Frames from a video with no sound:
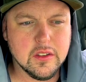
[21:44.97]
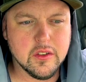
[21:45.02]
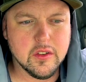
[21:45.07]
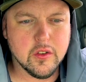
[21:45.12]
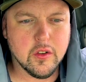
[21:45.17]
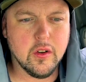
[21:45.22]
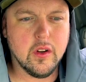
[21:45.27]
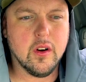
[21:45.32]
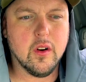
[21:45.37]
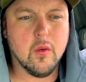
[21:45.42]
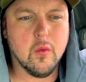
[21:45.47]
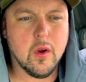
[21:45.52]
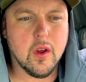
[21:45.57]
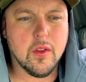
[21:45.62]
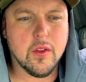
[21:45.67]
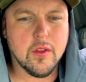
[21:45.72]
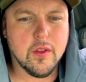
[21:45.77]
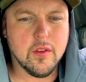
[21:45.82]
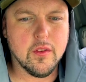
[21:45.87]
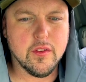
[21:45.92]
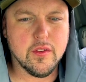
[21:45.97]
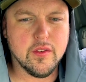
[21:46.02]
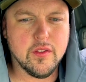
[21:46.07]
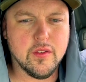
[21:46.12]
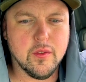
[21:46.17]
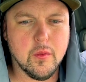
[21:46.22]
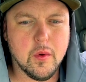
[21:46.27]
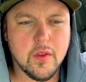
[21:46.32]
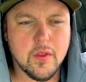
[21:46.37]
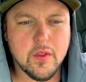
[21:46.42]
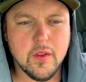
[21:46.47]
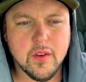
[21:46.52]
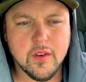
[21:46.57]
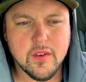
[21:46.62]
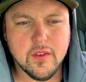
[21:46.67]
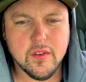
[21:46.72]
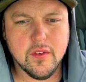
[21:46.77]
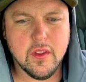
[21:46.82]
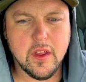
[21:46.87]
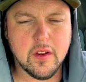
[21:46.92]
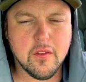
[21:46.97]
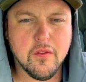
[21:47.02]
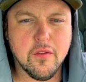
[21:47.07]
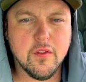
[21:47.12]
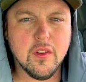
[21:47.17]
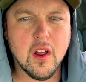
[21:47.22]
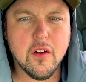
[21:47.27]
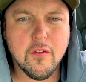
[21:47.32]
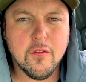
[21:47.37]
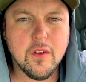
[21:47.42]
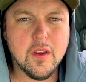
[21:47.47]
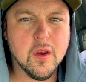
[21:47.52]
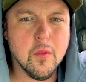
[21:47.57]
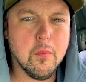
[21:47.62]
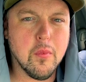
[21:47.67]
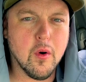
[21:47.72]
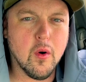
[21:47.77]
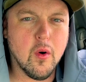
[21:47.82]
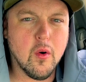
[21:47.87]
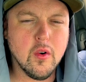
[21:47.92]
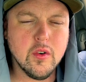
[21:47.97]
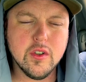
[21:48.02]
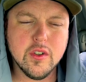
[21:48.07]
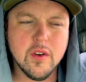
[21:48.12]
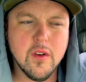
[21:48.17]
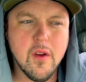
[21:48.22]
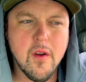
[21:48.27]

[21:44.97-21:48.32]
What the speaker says: treat it with this like fluffy approach,